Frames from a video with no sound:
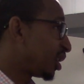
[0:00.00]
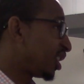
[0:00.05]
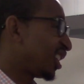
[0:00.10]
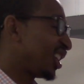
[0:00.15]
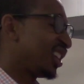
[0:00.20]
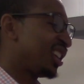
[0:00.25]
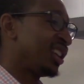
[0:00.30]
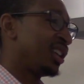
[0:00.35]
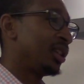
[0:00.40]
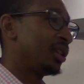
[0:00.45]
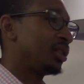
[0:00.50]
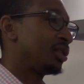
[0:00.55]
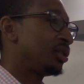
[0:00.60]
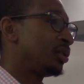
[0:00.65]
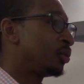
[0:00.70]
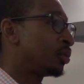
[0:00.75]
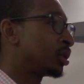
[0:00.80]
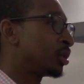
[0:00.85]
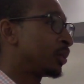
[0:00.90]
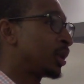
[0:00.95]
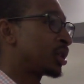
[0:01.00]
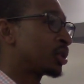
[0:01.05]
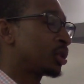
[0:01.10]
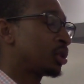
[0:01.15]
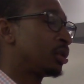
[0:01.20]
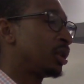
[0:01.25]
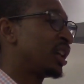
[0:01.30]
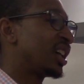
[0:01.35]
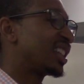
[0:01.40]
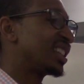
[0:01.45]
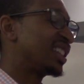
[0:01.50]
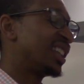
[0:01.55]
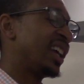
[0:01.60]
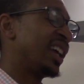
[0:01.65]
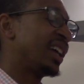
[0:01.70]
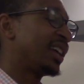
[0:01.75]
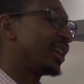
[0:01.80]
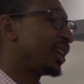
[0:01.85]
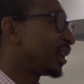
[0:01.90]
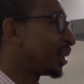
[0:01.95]
and you want to make sure you got
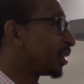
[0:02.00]
that.